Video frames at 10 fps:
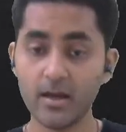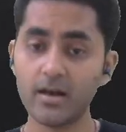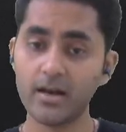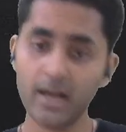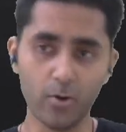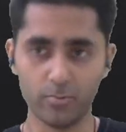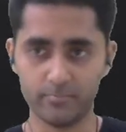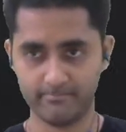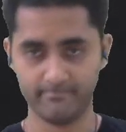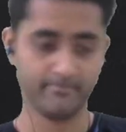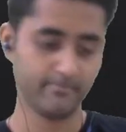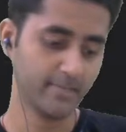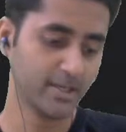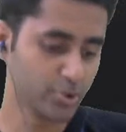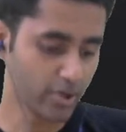now
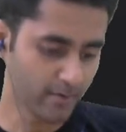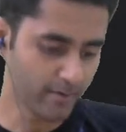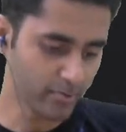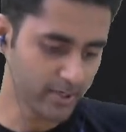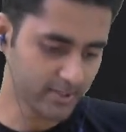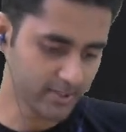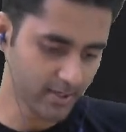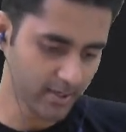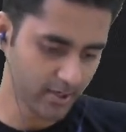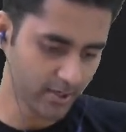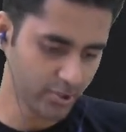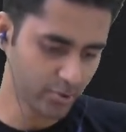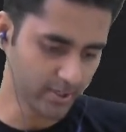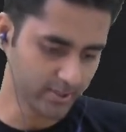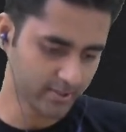let's talk about its
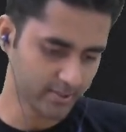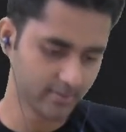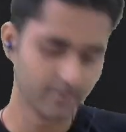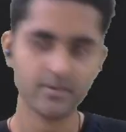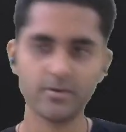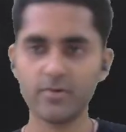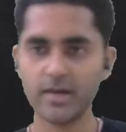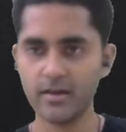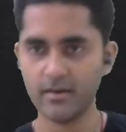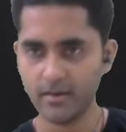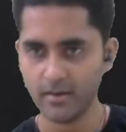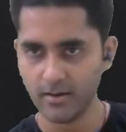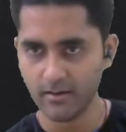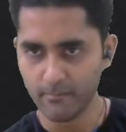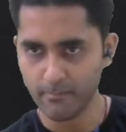unit. Okay,
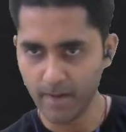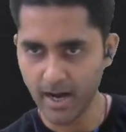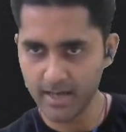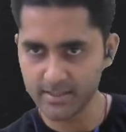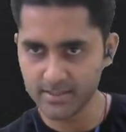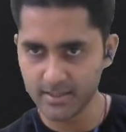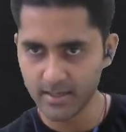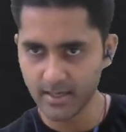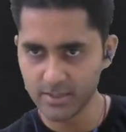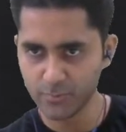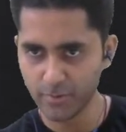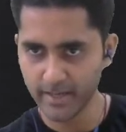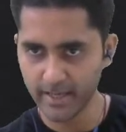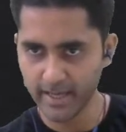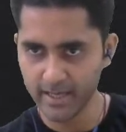mass it would be
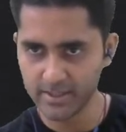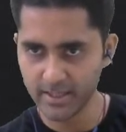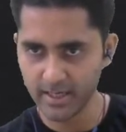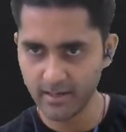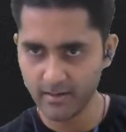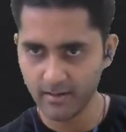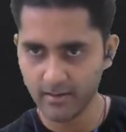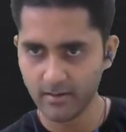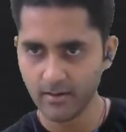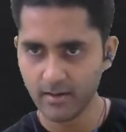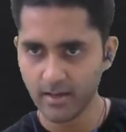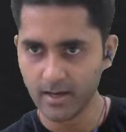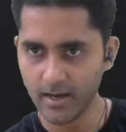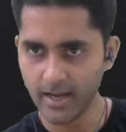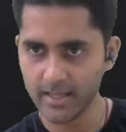kg,
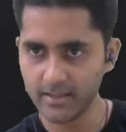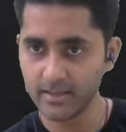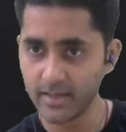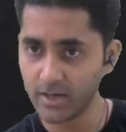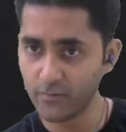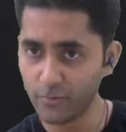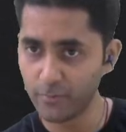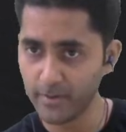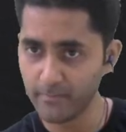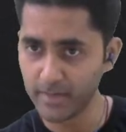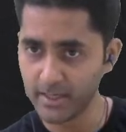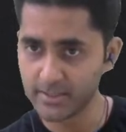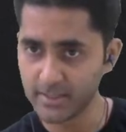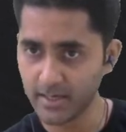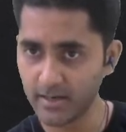length it would be
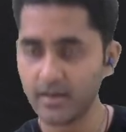meter,